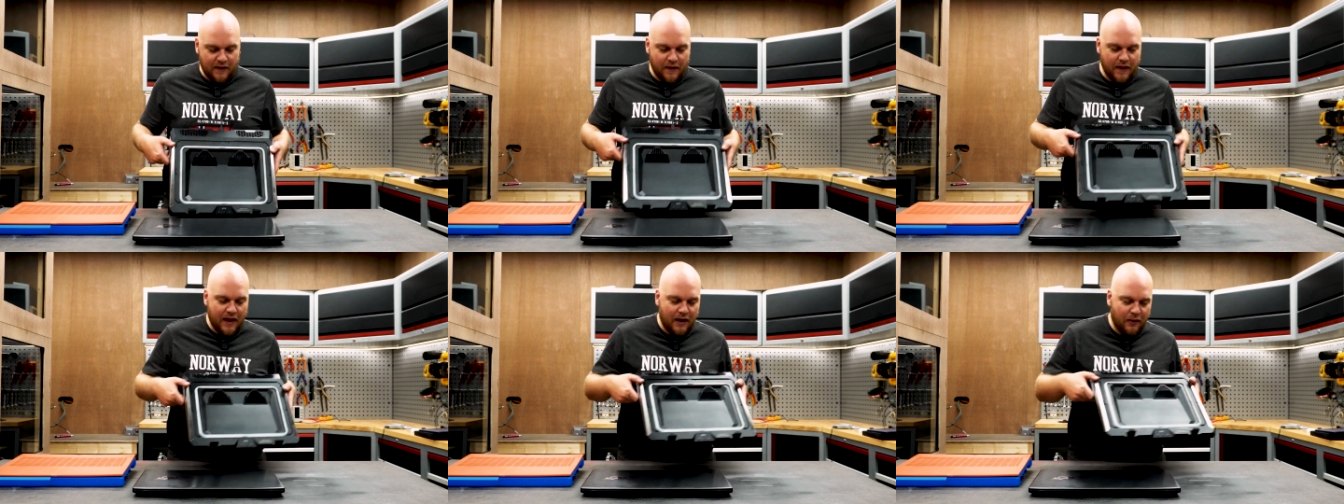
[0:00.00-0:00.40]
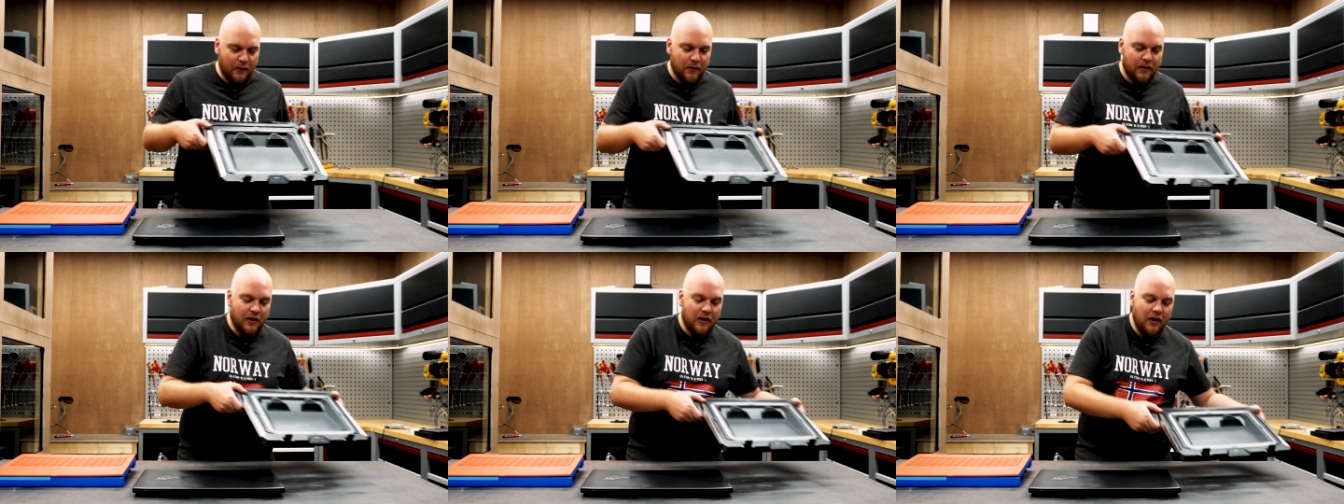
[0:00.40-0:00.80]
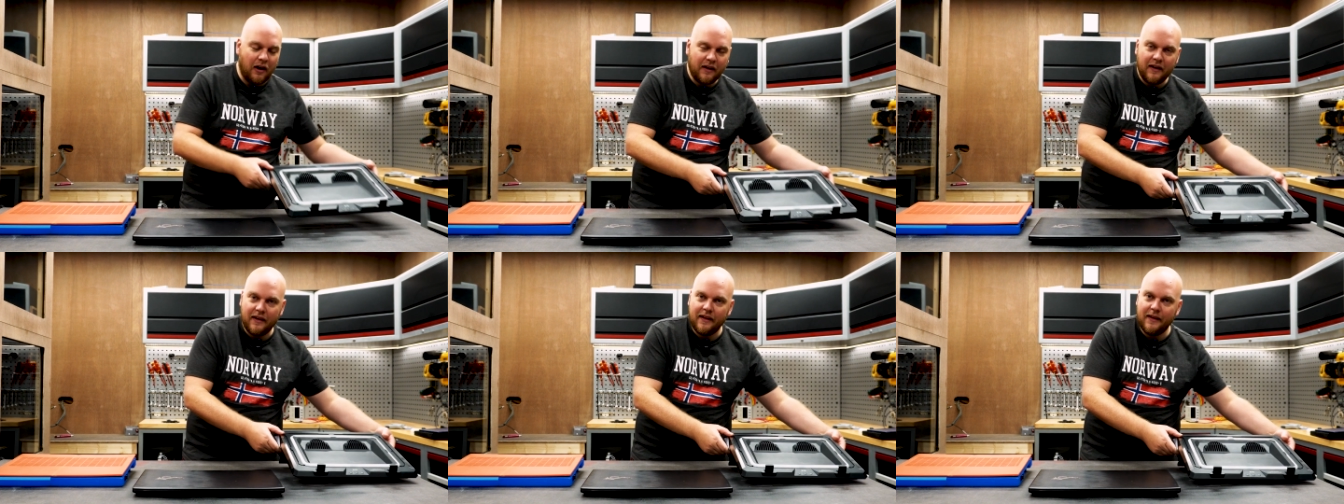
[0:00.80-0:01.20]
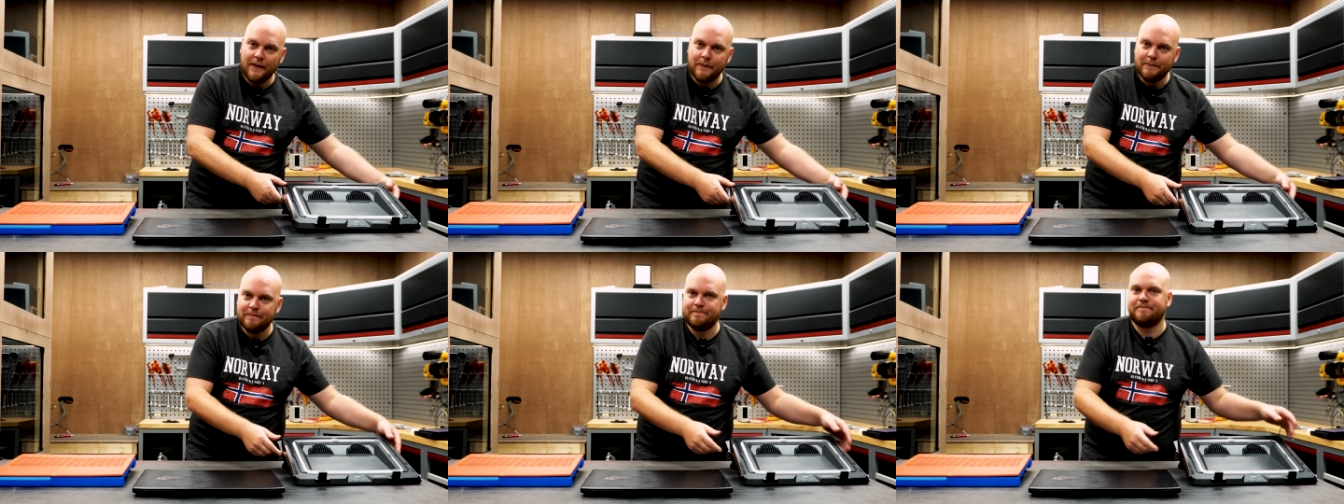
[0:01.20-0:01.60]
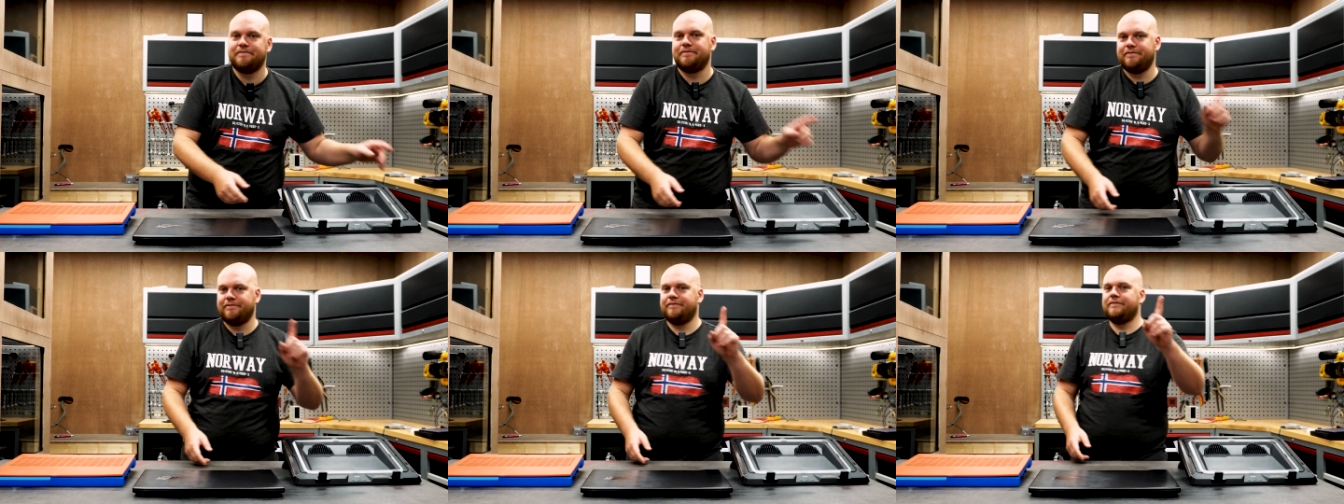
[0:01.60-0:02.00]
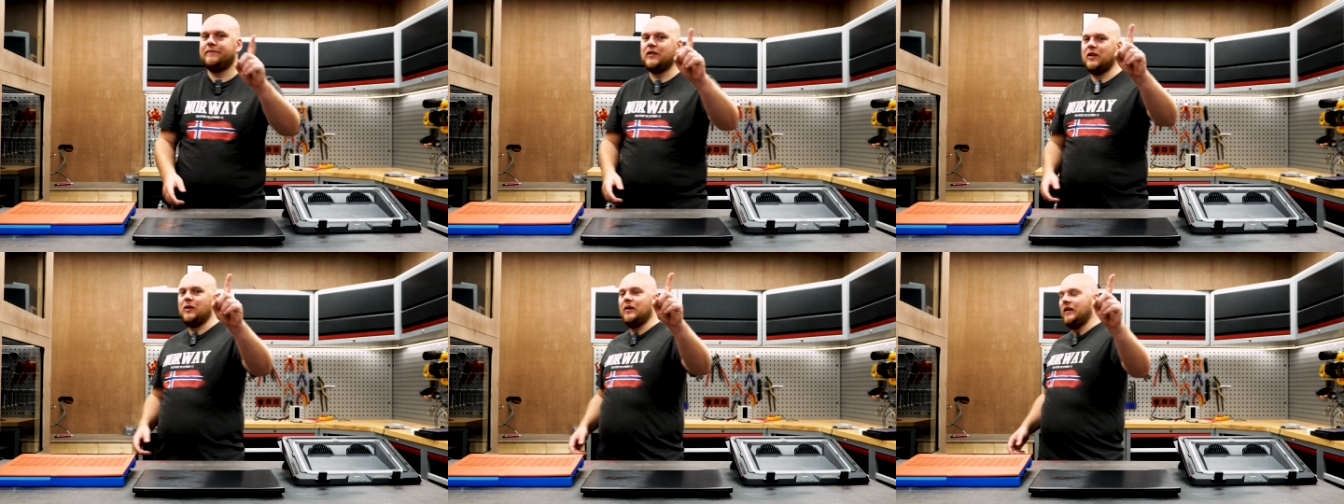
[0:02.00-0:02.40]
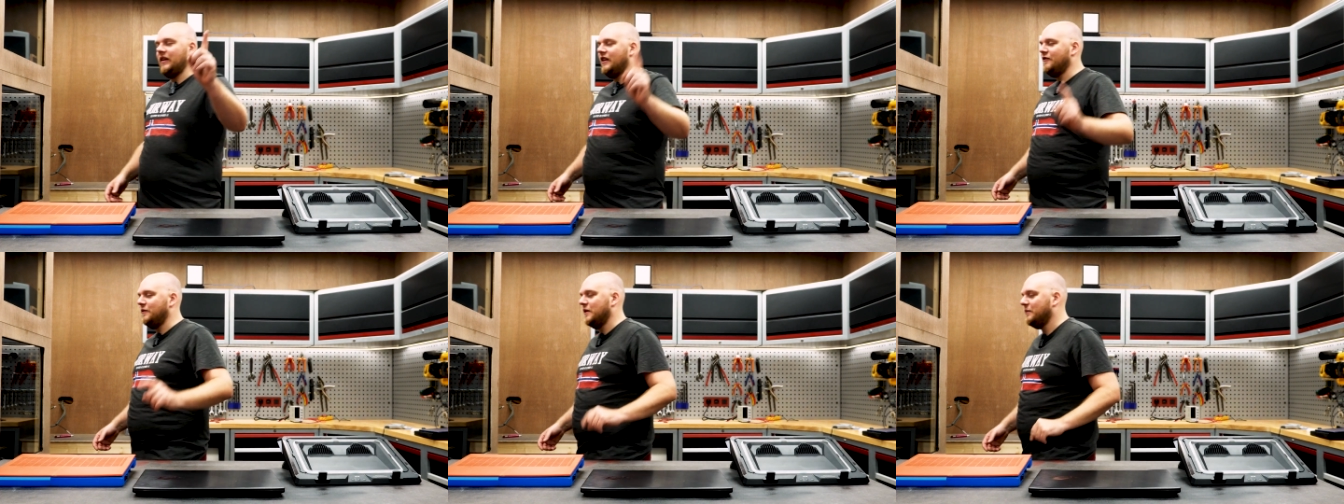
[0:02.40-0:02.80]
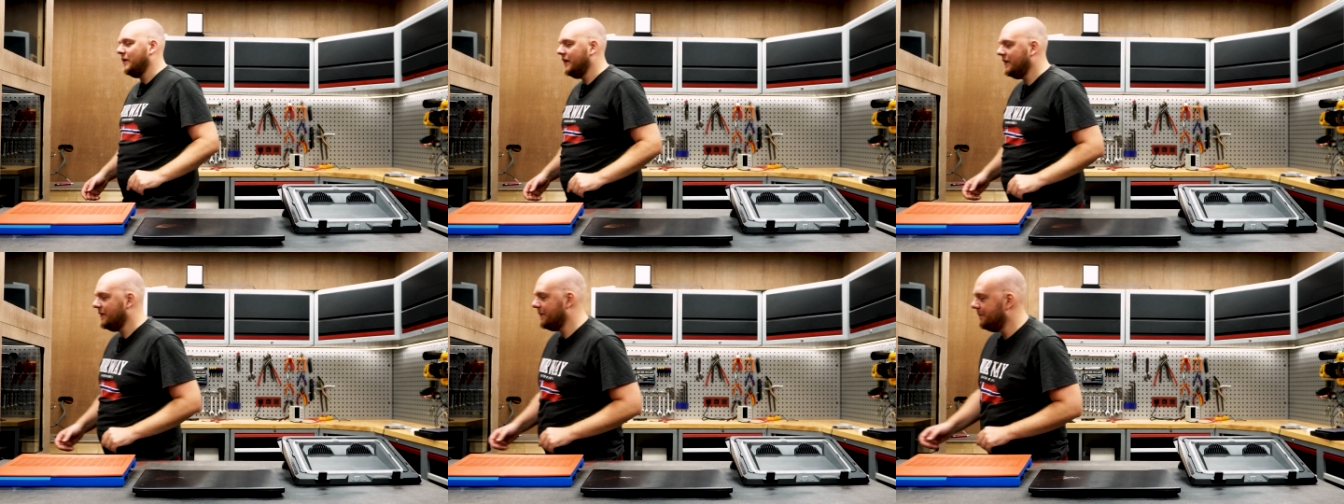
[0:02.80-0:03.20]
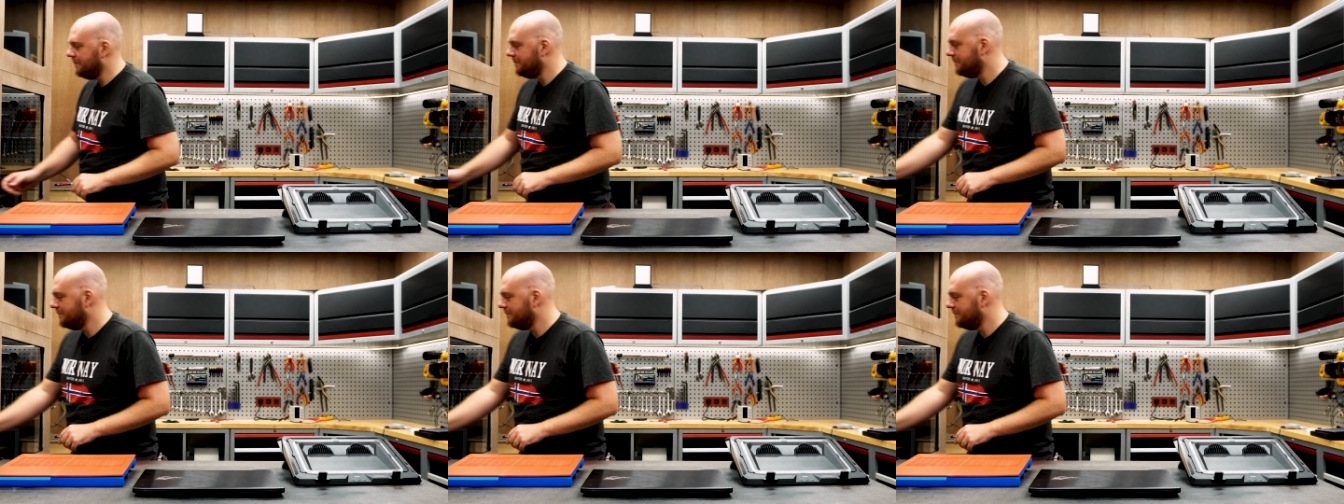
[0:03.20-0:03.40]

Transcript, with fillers: Now, luckily, give me a minute,